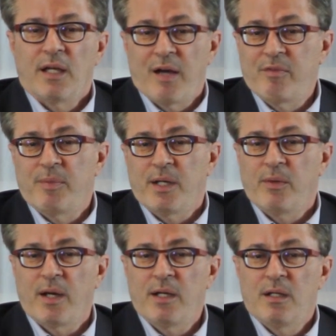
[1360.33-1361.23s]

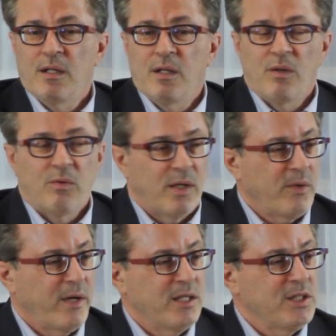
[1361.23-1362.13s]
Everybody, right? Well,
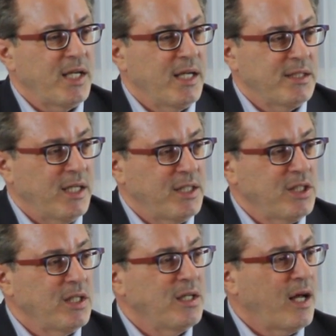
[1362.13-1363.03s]
creditors can't
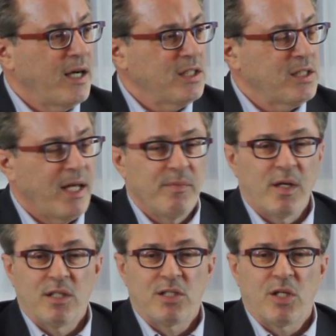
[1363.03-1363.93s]
touch it. Not in his name,
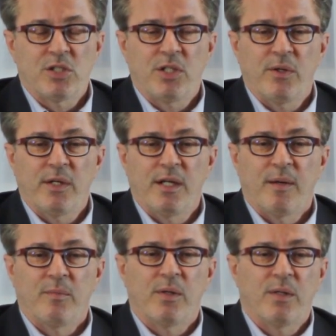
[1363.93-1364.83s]
not his social security
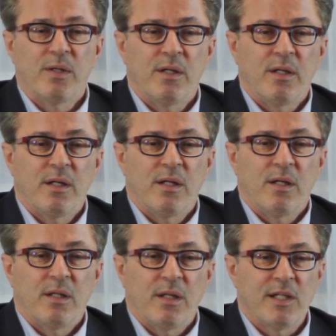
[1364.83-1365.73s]
number.
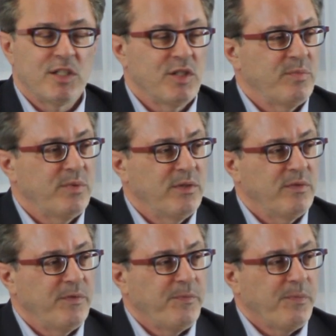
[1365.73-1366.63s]
Lawsuit
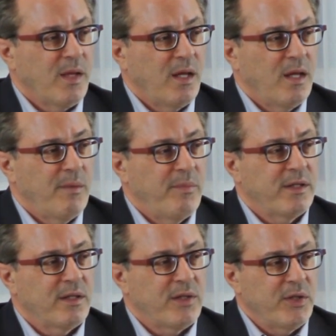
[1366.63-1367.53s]
proof.
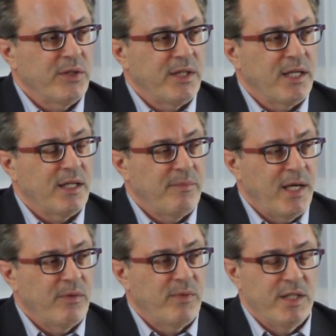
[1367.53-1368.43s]
But the third thing, and the
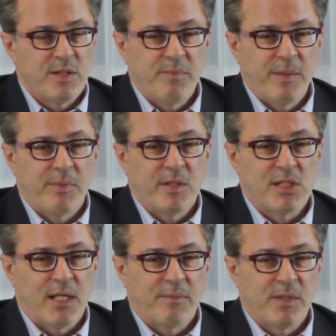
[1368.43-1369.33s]
main reason people
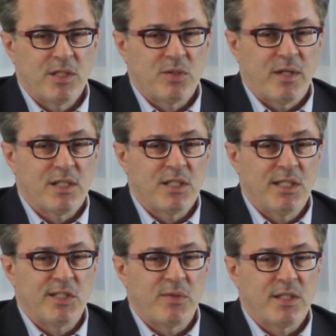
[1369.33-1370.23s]
set up this trust
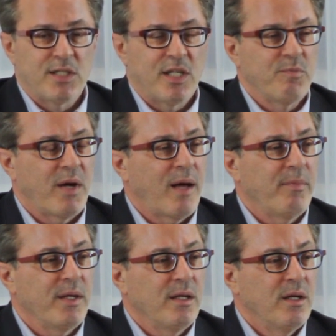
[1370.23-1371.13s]
says,
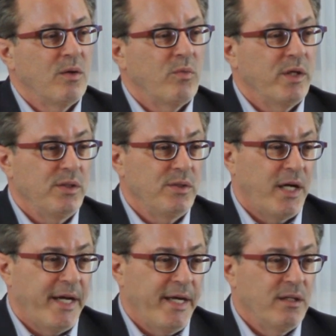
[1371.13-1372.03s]
Bobby, when you
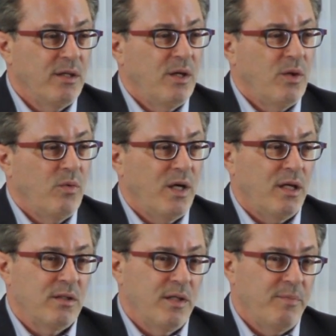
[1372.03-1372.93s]
die,
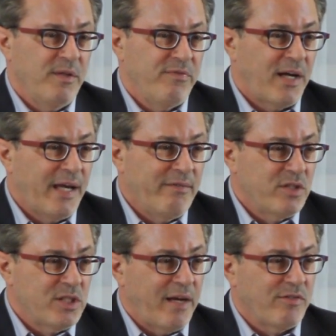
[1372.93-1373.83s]
well, it could be 5
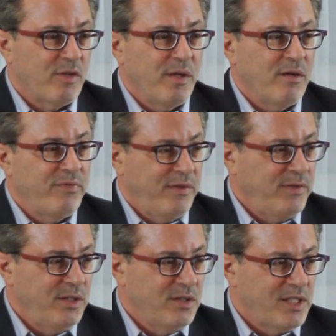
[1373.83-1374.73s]
years after me or
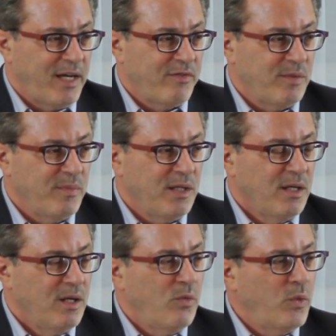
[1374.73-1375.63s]
50 years after me.
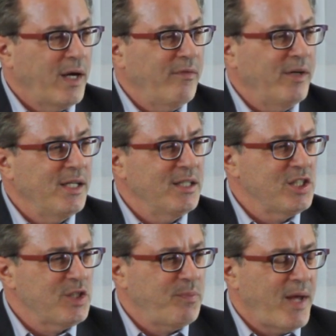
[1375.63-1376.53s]
Whatever you
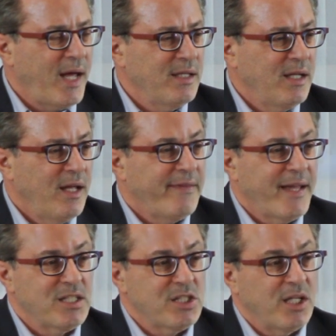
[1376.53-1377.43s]
didn't spend,
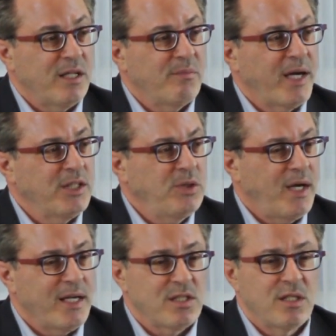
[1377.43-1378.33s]
that's still in my
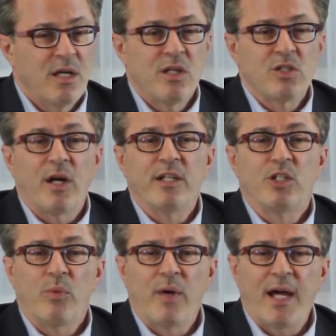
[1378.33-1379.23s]
trust. So I
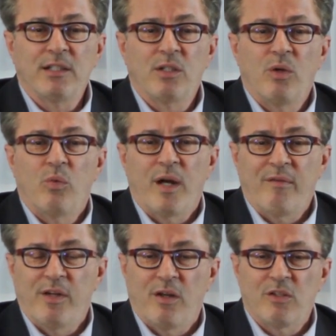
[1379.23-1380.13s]
direct
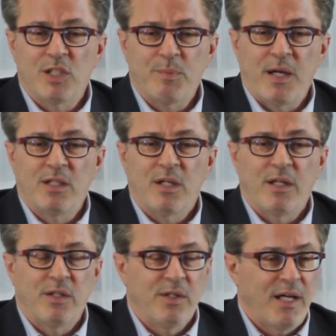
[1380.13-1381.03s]
whatever you don't spend
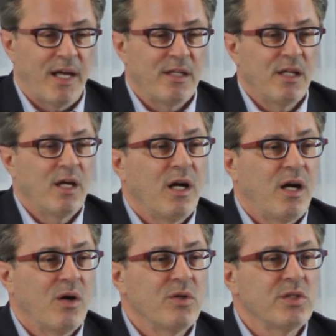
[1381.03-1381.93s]
on your death
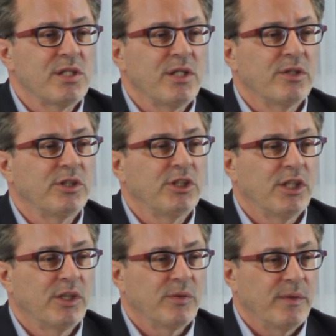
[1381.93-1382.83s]
goes to your
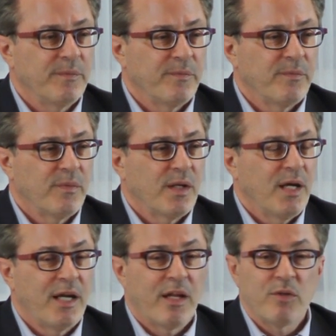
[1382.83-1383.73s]
children.
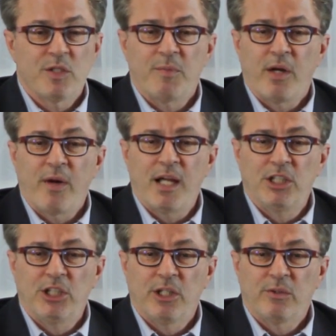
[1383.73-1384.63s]
In other words, my
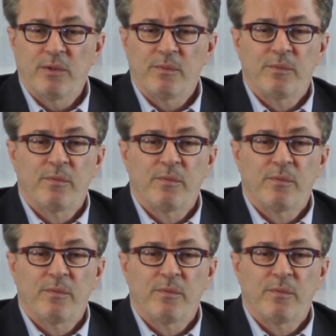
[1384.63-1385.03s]
grandchildren.